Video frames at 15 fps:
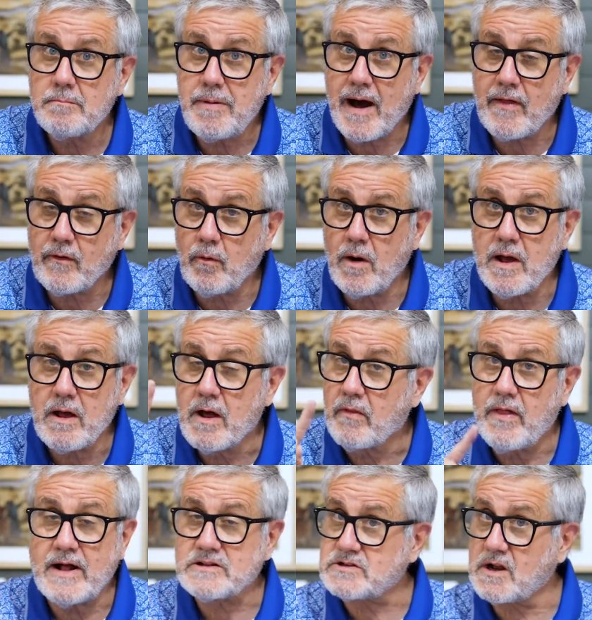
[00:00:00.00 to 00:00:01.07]
By the way,
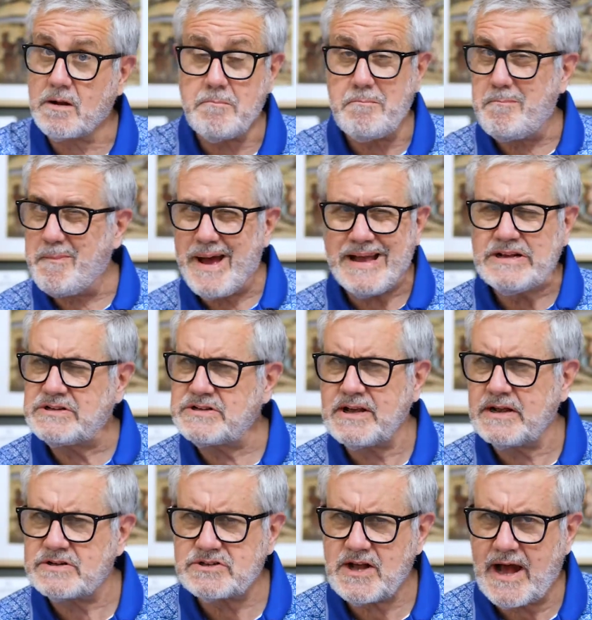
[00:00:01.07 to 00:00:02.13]
that's an
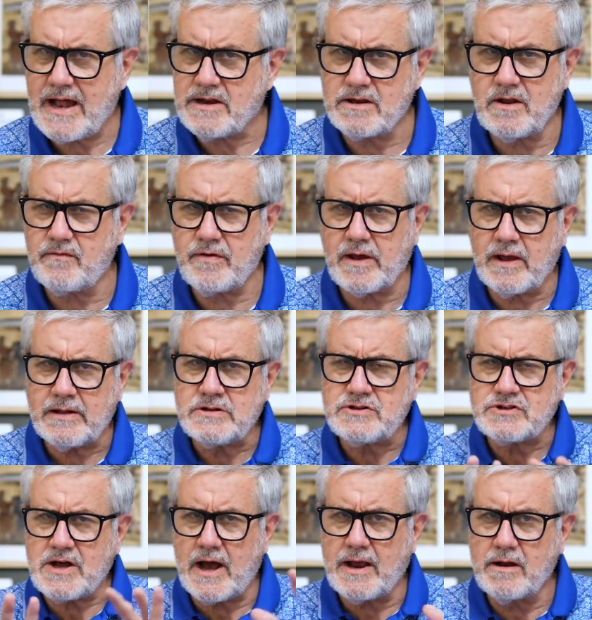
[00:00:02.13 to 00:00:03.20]
amazing scientific
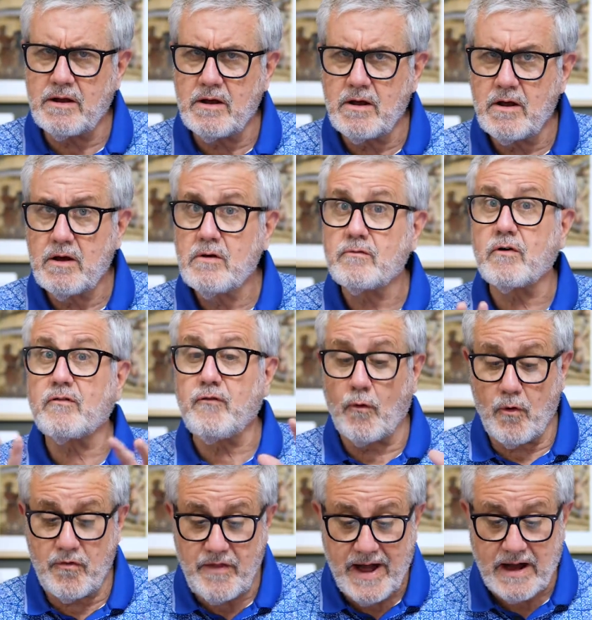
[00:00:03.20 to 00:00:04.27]
insight for
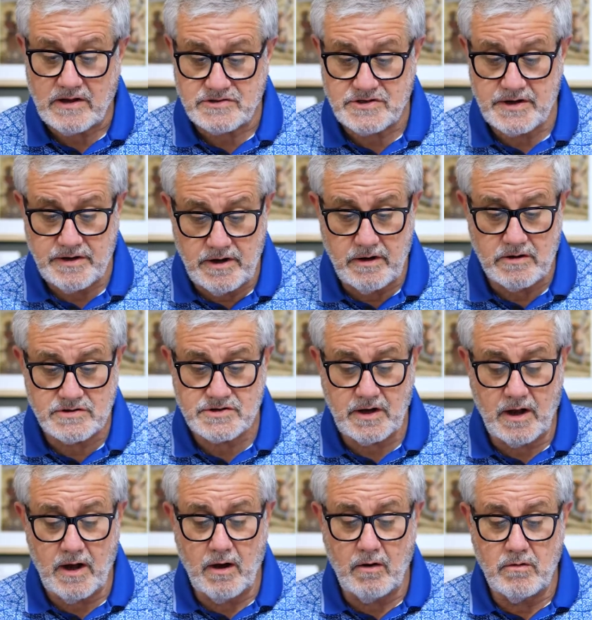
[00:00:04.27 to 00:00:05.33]
4,000 years
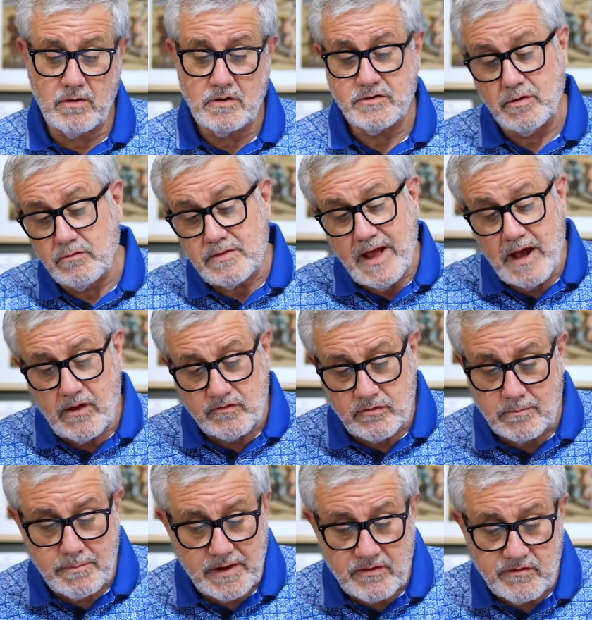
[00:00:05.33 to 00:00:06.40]
ago,
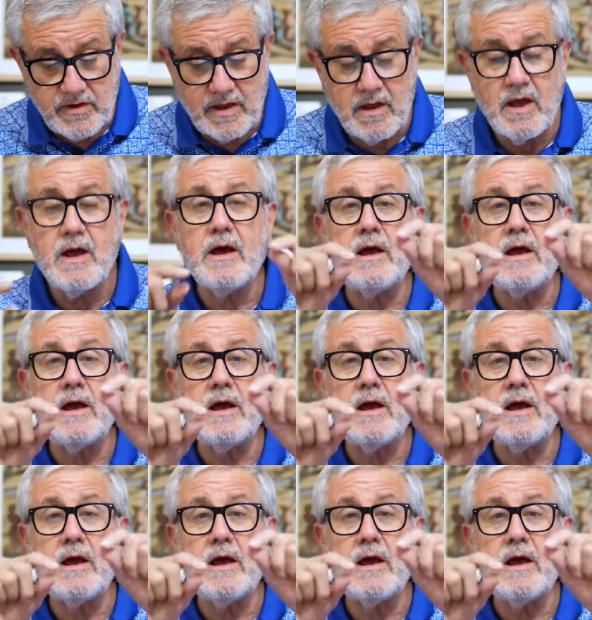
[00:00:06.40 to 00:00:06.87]
2000 BC.